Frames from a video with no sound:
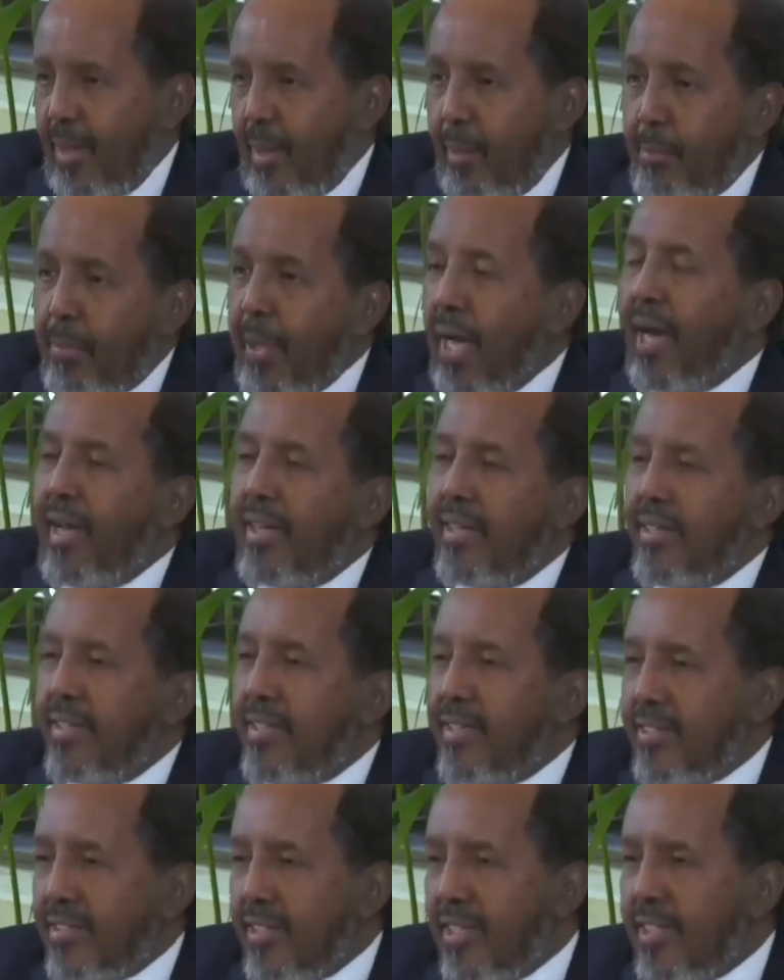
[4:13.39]
behind
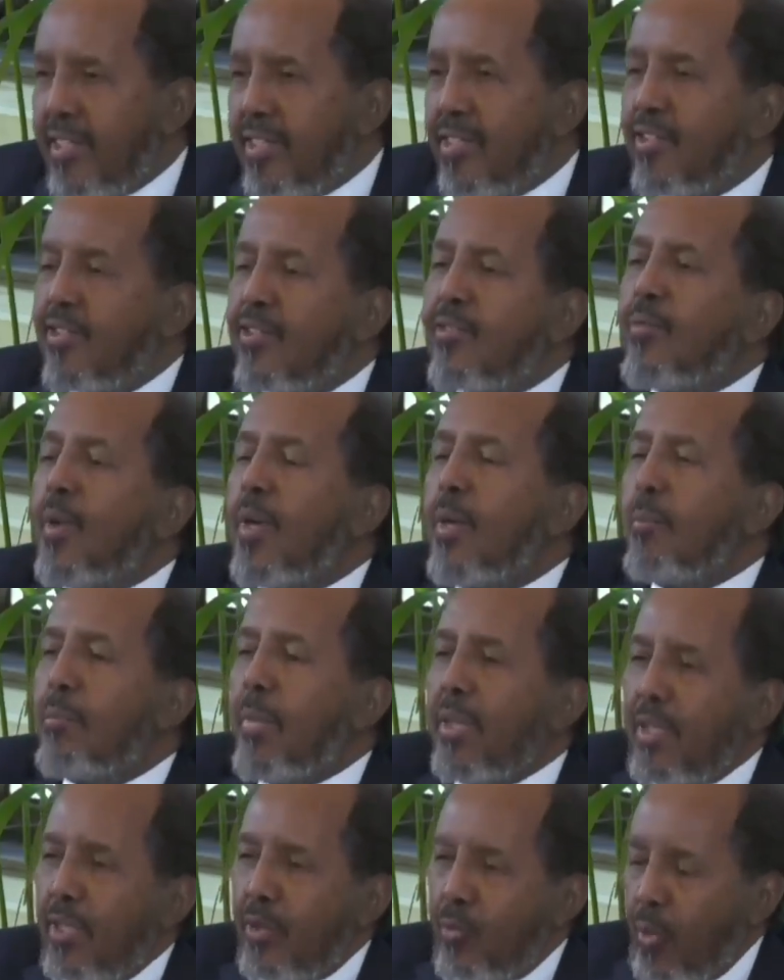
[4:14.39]
this initiative,
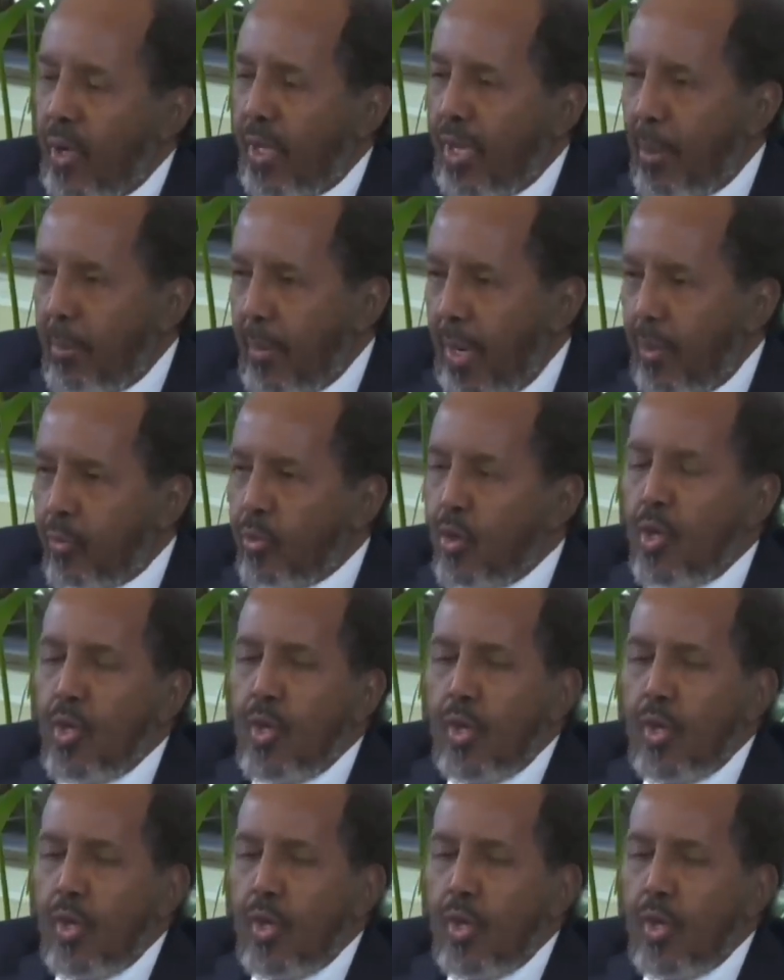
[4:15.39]
but it will come out